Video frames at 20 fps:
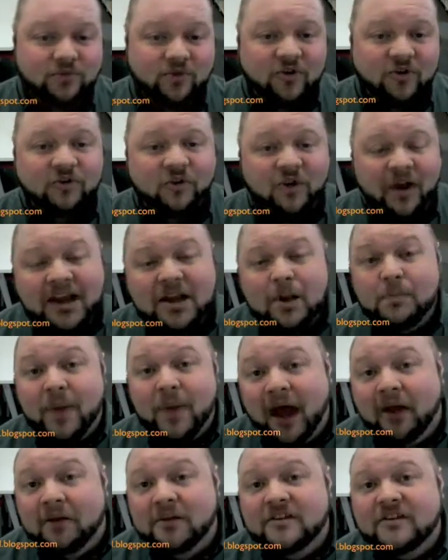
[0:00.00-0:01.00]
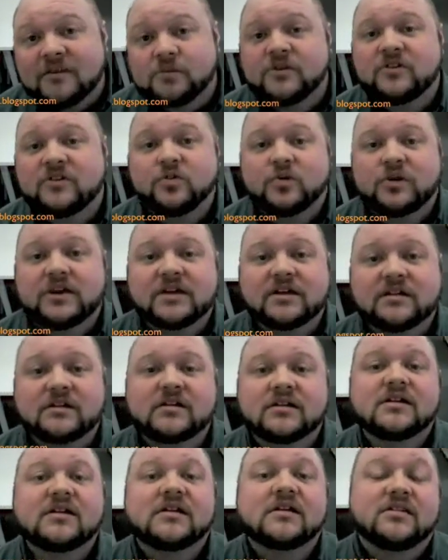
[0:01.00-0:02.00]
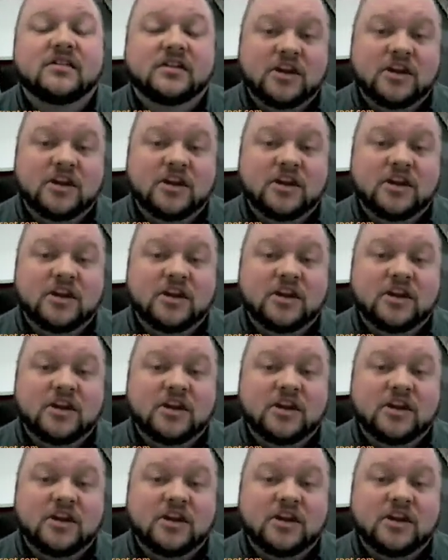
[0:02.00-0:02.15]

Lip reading: Find a balance between the